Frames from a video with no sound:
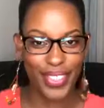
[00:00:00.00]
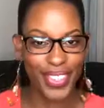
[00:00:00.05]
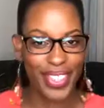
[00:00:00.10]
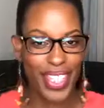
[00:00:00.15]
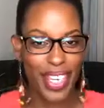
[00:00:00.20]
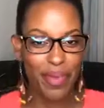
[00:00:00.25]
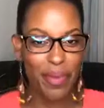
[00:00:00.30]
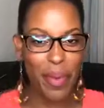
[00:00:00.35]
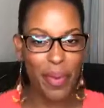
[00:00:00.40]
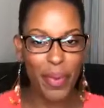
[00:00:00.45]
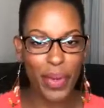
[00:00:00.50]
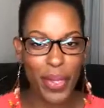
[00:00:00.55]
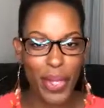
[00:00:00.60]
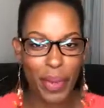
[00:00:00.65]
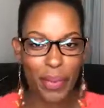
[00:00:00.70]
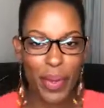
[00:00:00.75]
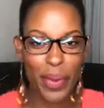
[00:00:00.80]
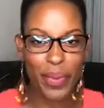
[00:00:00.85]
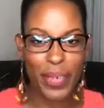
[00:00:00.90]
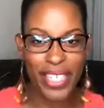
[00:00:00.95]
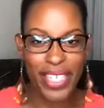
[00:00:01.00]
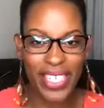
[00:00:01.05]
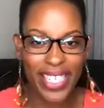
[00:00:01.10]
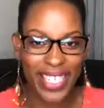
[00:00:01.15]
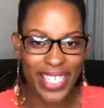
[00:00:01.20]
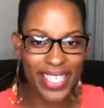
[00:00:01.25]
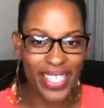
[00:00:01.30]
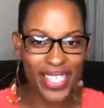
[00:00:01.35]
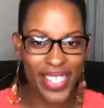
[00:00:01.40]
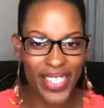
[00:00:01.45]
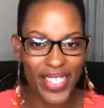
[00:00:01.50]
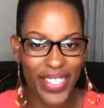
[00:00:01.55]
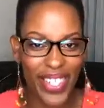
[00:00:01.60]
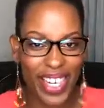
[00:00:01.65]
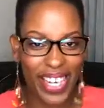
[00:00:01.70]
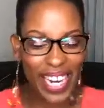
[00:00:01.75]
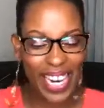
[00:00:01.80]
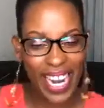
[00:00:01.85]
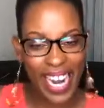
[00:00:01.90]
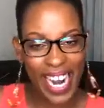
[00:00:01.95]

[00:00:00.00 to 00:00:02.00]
Give people a little bit more chance to join.